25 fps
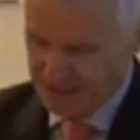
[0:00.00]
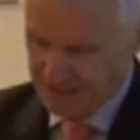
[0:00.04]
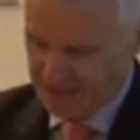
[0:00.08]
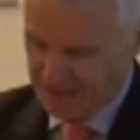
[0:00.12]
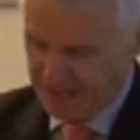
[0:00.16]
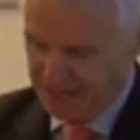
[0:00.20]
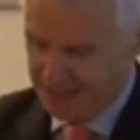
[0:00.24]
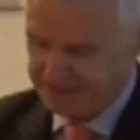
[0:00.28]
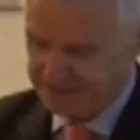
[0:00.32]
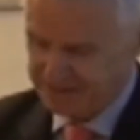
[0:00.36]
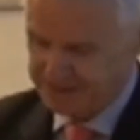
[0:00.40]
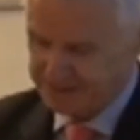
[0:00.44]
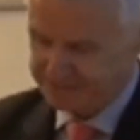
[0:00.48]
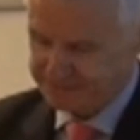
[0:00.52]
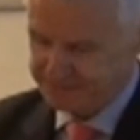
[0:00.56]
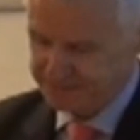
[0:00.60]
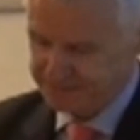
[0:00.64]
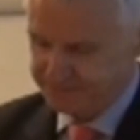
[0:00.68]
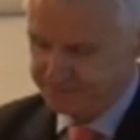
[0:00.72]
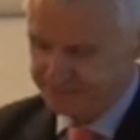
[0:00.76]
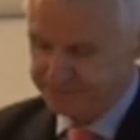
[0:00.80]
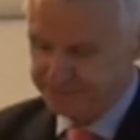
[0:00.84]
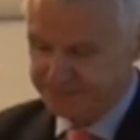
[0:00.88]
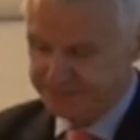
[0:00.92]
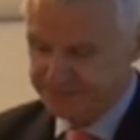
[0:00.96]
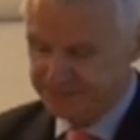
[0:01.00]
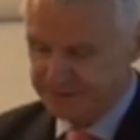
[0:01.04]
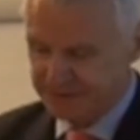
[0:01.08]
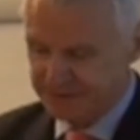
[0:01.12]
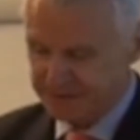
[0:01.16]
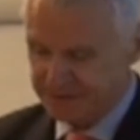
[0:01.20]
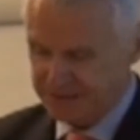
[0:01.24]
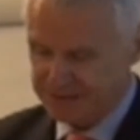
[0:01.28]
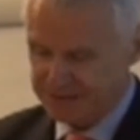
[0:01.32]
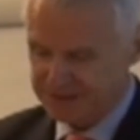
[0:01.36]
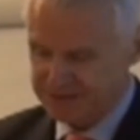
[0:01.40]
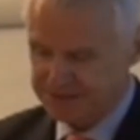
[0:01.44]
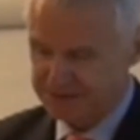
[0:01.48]
And
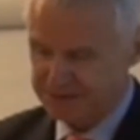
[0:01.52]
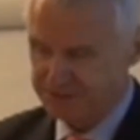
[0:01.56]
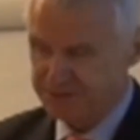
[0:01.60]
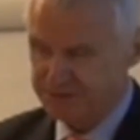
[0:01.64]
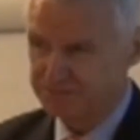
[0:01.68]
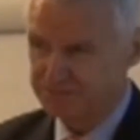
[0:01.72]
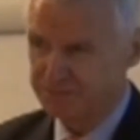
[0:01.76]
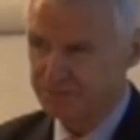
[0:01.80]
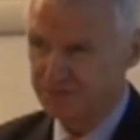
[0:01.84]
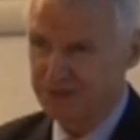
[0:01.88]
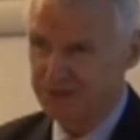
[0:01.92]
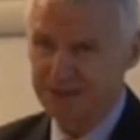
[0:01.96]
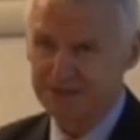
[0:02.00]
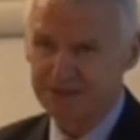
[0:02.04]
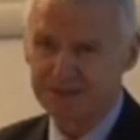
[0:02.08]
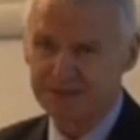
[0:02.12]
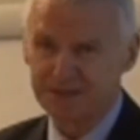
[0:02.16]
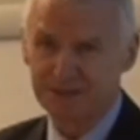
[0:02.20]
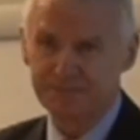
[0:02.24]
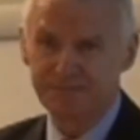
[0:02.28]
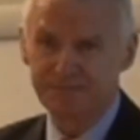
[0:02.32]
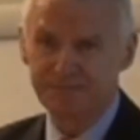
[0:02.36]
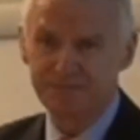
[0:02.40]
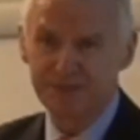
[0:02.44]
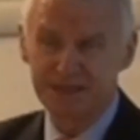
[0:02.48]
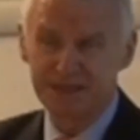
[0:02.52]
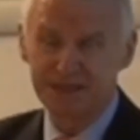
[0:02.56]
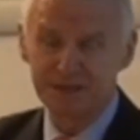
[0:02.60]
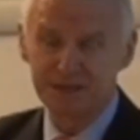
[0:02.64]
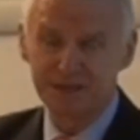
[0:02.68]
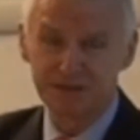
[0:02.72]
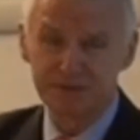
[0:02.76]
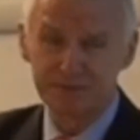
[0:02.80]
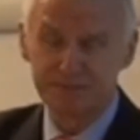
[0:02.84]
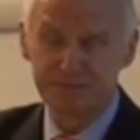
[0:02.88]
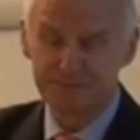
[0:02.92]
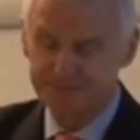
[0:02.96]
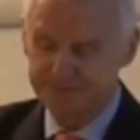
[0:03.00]
as you well may
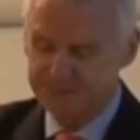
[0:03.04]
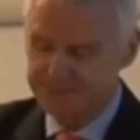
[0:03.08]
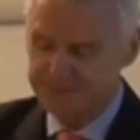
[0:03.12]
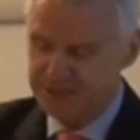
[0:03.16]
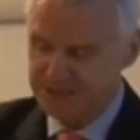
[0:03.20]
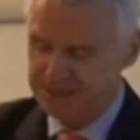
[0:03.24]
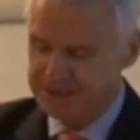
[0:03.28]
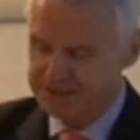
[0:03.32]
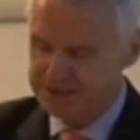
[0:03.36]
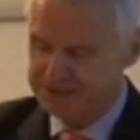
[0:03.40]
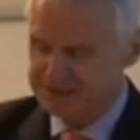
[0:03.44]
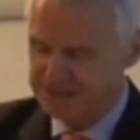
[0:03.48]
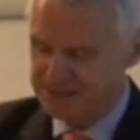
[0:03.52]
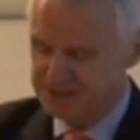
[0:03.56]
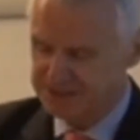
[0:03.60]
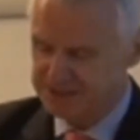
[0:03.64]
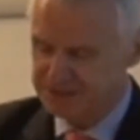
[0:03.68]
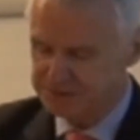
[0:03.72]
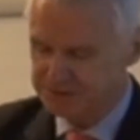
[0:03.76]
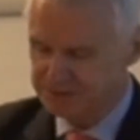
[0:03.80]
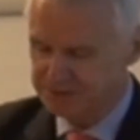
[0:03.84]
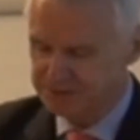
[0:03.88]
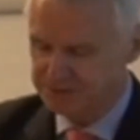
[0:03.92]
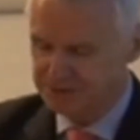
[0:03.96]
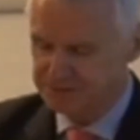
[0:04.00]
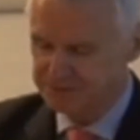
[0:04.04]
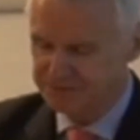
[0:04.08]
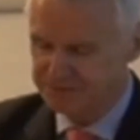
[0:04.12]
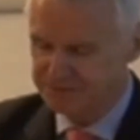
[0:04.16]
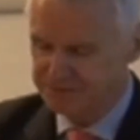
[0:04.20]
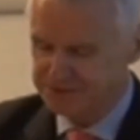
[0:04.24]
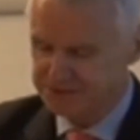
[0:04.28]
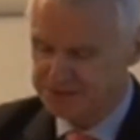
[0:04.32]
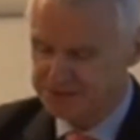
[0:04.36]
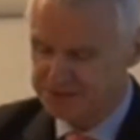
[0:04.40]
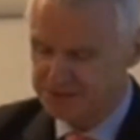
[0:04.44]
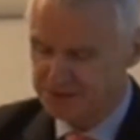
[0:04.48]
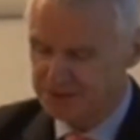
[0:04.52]
know, an international
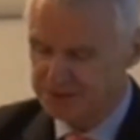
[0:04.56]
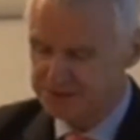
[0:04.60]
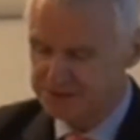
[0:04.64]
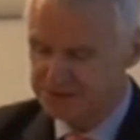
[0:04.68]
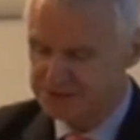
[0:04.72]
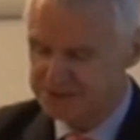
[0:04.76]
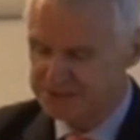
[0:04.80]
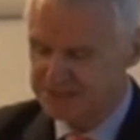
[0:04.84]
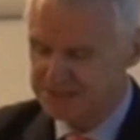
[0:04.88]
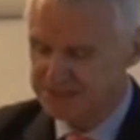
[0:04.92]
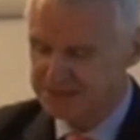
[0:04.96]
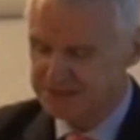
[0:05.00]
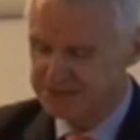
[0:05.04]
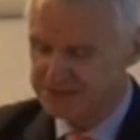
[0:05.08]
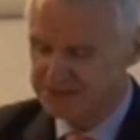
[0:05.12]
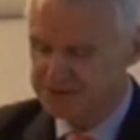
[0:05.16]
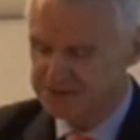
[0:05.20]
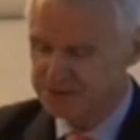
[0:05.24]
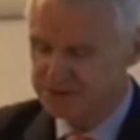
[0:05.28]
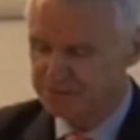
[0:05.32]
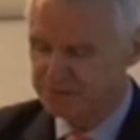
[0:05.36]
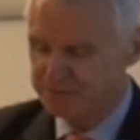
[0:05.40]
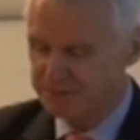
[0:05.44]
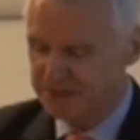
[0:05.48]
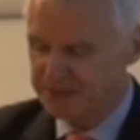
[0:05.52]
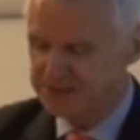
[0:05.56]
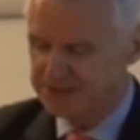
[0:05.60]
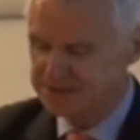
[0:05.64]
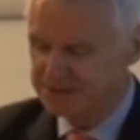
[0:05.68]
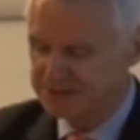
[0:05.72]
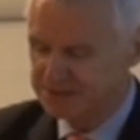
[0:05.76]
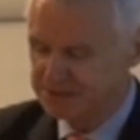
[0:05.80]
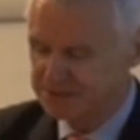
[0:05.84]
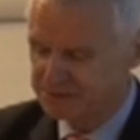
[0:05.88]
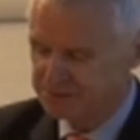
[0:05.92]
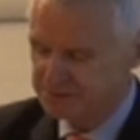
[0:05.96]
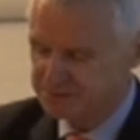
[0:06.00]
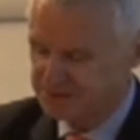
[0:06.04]
conference on standards took place
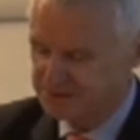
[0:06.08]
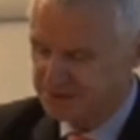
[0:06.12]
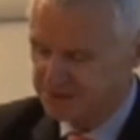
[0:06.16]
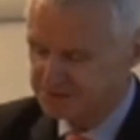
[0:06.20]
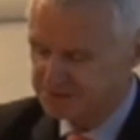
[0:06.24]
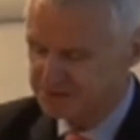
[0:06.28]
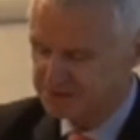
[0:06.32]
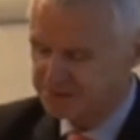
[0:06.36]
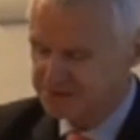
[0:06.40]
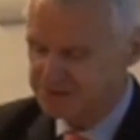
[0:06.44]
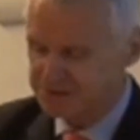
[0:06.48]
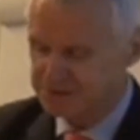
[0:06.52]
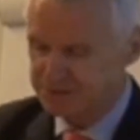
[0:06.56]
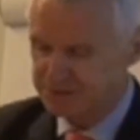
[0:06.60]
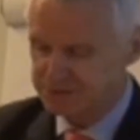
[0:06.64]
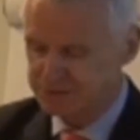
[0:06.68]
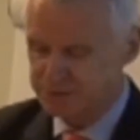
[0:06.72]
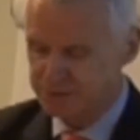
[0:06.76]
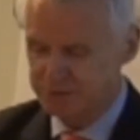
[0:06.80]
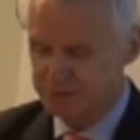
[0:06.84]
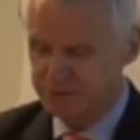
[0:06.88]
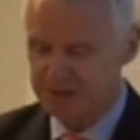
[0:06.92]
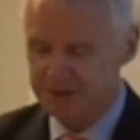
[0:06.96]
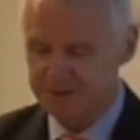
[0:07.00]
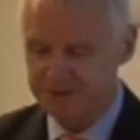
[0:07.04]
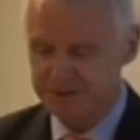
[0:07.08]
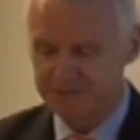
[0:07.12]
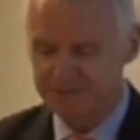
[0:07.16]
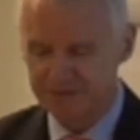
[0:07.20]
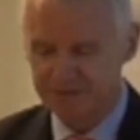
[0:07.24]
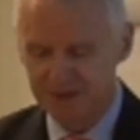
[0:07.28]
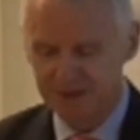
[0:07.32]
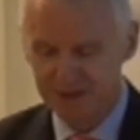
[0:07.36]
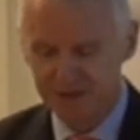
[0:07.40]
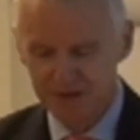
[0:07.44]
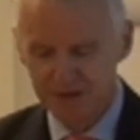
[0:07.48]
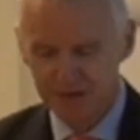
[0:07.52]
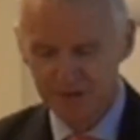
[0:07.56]
in 2012
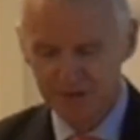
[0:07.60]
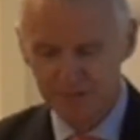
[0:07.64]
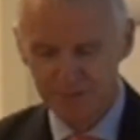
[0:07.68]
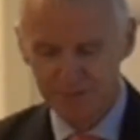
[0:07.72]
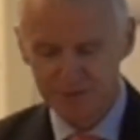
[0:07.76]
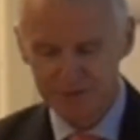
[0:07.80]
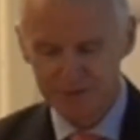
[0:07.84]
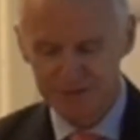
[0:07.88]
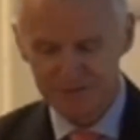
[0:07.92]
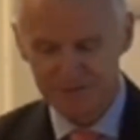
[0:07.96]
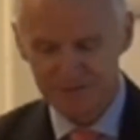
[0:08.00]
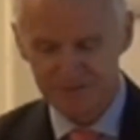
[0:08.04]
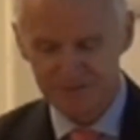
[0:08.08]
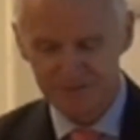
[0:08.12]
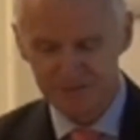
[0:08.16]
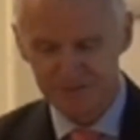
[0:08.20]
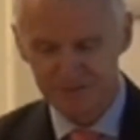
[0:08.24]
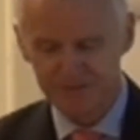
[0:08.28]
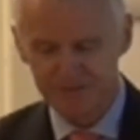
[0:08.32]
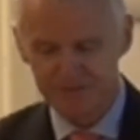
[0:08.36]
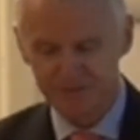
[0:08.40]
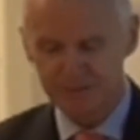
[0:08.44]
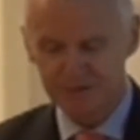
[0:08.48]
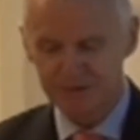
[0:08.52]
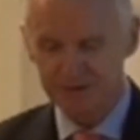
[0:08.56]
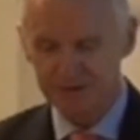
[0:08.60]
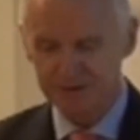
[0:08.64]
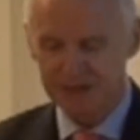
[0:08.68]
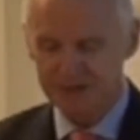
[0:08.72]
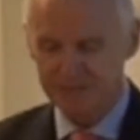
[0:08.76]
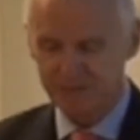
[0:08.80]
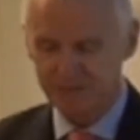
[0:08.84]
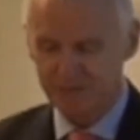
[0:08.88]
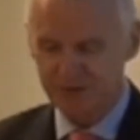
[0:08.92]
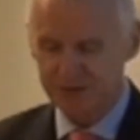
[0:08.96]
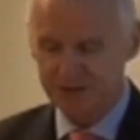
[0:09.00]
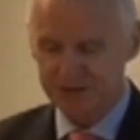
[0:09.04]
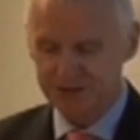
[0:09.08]
with the fruitful
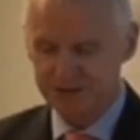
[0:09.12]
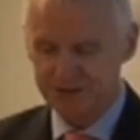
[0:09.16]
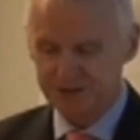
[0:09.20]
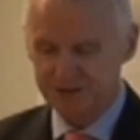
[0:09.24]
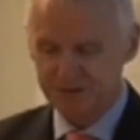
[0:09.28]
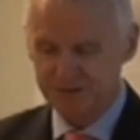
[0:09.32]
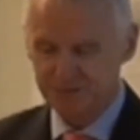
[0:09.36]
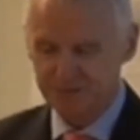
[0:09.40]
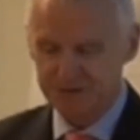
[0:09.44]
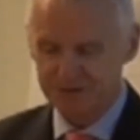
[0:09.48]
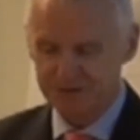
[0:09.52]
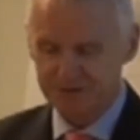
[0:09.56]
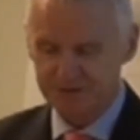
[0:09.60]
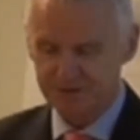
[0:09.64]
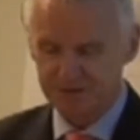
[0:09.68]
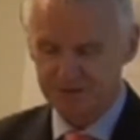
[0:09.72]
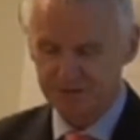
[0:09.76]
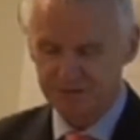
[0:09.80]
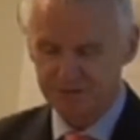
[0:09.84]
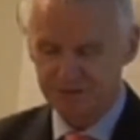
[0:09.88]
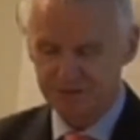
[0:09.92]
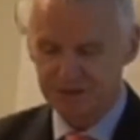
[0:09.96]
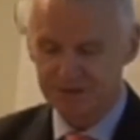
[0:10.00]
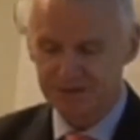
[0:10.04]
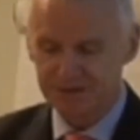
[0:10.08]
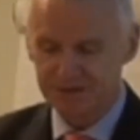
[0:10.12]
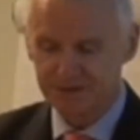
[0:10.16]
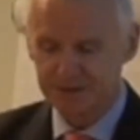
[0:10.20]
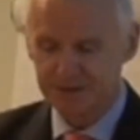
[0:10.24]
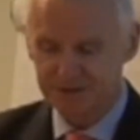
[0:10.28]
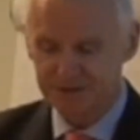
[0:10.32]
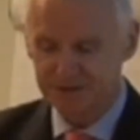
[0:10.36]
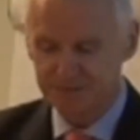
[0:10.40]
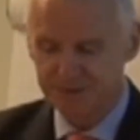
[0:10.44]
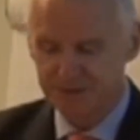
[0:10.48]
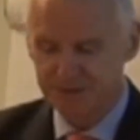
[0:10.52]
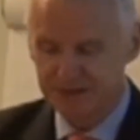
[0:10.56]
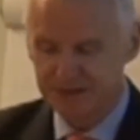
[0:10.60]
collaboration with the
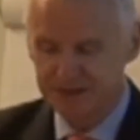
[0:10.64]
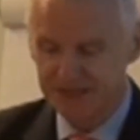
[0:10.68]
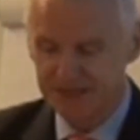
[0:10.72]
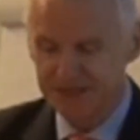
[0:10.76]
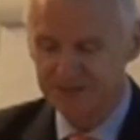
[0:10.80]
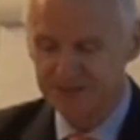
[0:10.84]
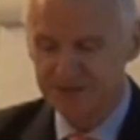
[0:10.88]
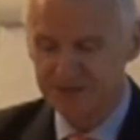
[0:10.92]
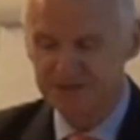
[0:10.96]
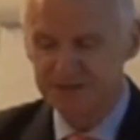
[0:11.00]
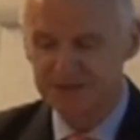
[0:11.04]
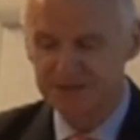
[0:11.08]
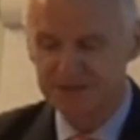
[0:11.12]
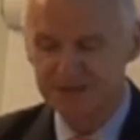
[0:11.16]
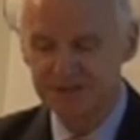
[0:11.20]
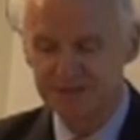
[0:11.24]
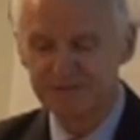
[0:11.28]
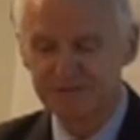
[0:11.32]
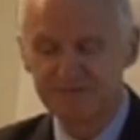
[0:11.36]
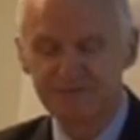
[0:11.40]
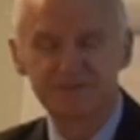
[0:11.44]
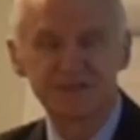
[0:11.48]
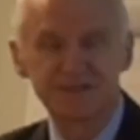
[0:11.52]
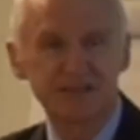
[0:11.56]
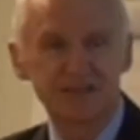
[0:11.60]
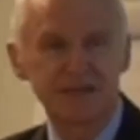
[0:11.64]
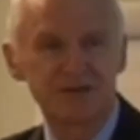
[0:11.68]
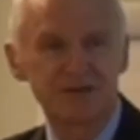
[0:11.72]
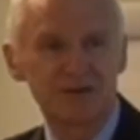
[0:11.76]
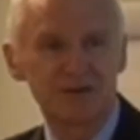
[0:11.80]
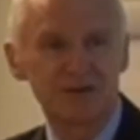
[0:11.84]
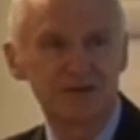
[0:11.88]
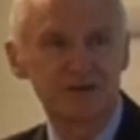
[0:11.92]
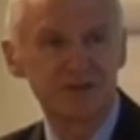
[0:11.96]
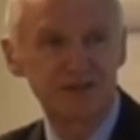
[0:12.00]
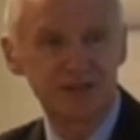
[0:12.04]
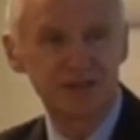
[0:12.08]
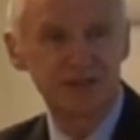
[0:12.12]
Korean Agency of
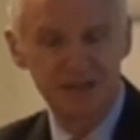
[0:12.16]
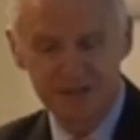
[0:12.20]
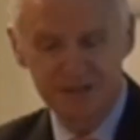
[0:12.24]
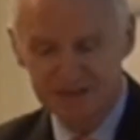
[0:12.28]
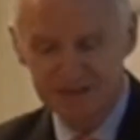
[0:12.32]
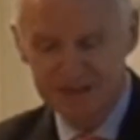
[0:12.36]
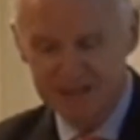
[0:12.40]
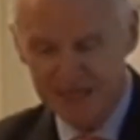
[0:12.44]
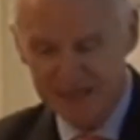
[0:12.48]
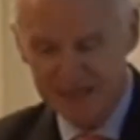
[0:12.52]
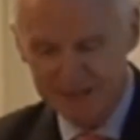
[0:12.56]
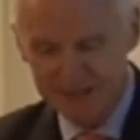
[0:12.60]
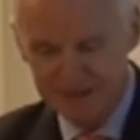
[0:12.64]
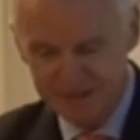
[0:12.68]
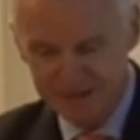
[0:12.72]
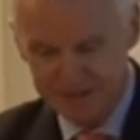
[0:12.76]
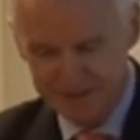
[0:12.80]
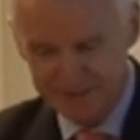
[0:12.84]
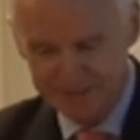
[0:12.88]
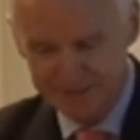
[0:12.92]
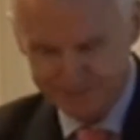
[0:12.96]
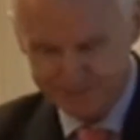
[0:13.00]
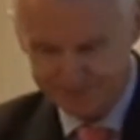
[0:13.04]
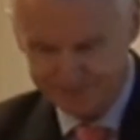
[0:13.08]
Technology and Standards.